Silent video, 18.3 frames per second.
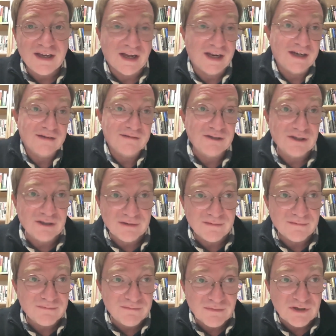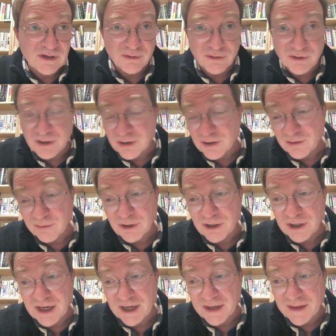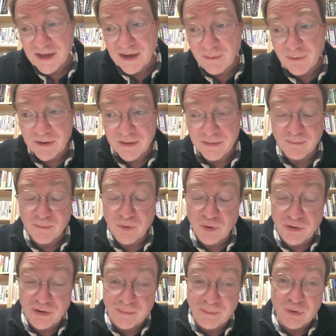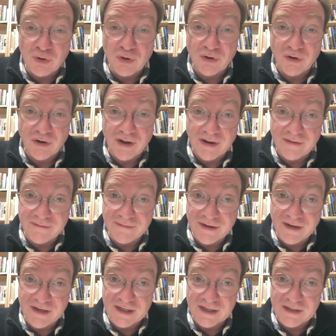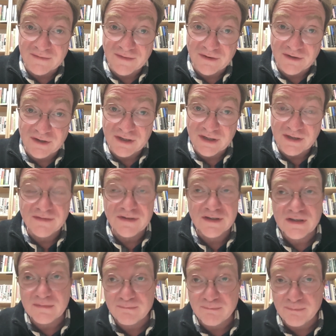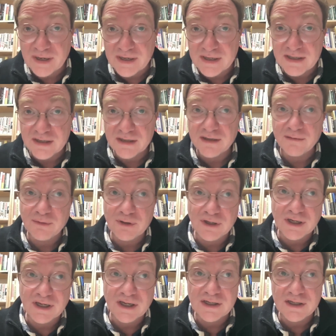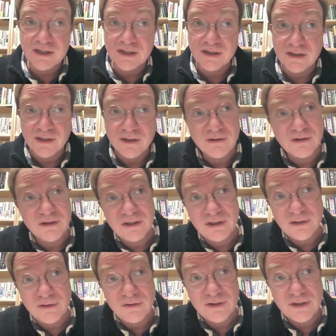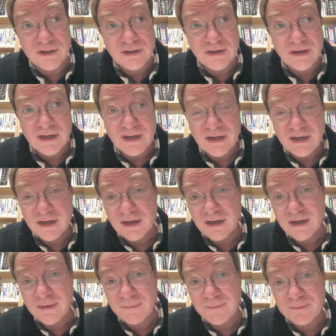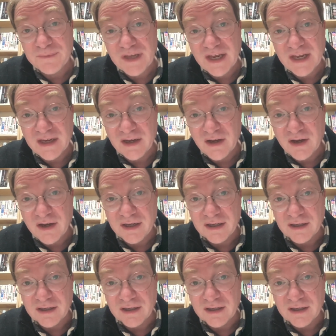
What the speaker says: And so you can communicate that way. More and more, I find if it's basic communication, you can use AI.